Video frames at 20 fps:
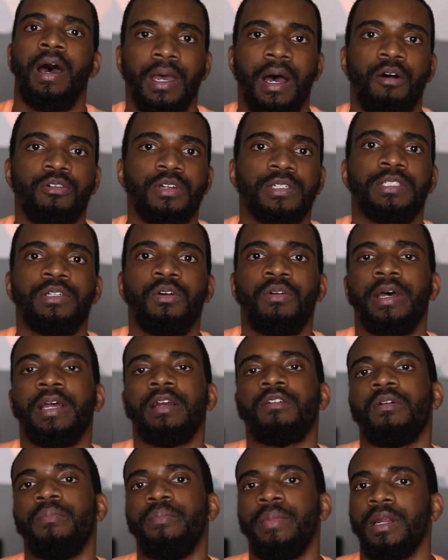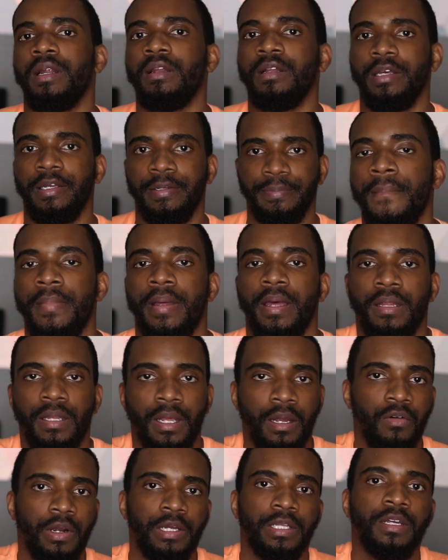I would just do it incrementally. And
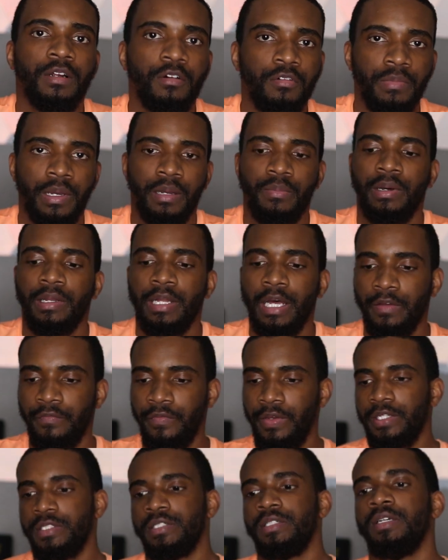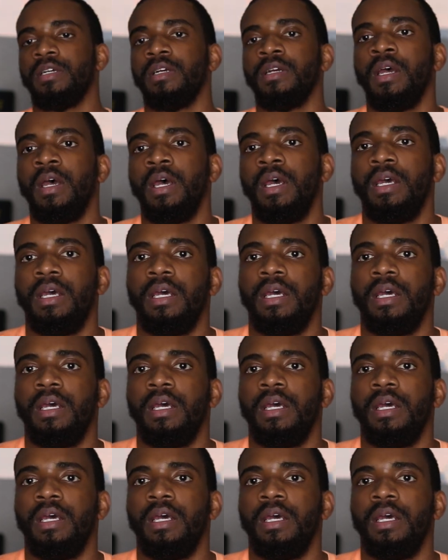that right there would make my life easier.